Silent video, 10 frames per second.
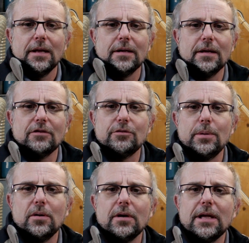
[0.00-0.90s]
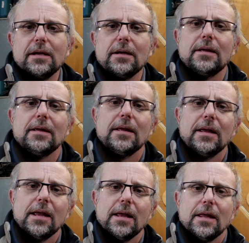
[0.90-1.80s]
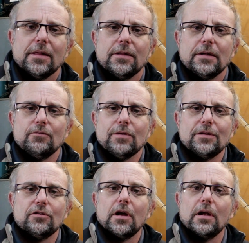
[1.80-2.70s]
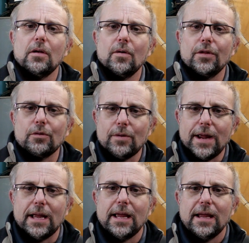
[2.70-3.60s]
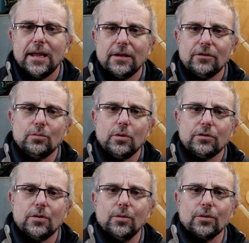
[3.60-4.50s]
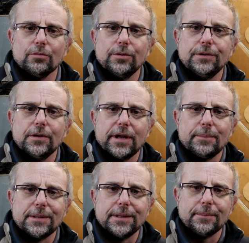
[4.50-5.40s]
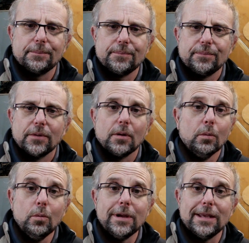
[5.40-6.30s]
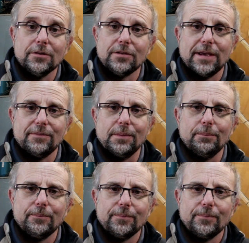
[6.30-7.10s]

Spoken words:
Now the spur gear that runs along the rack has what's called a root diameter. All gears have them.